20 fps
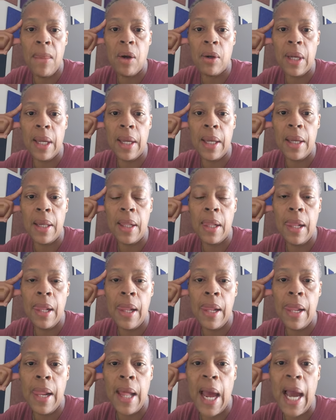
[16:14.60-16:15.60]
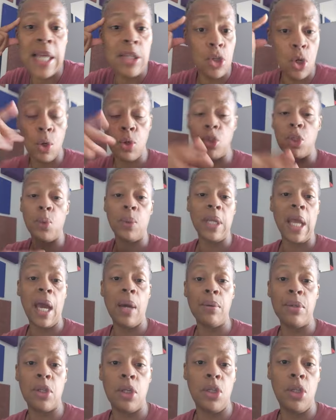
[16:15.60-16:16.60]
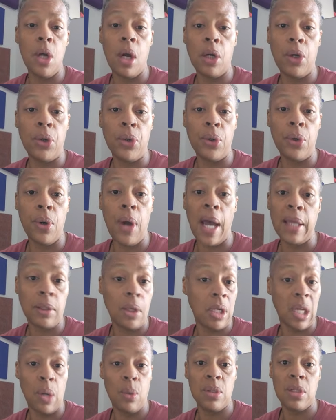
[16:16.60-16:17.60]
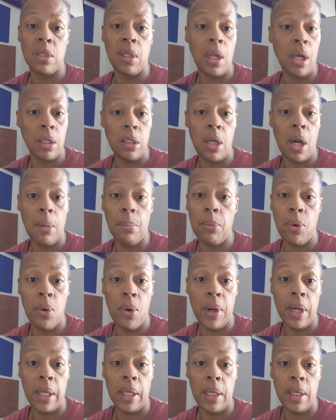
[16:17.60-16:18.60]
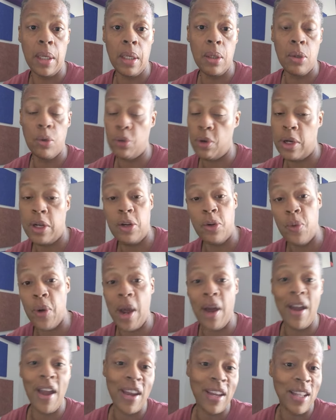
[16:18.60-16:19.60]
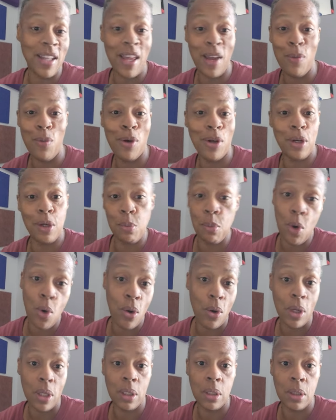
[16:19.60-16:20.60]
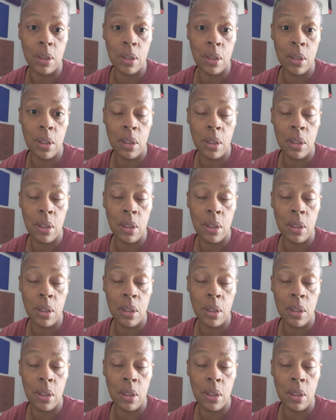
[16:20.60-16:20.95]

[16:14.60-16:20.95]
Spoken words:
Okay, I told you when I was a young girl, I thought I was a young boy running around acting like one of the boys.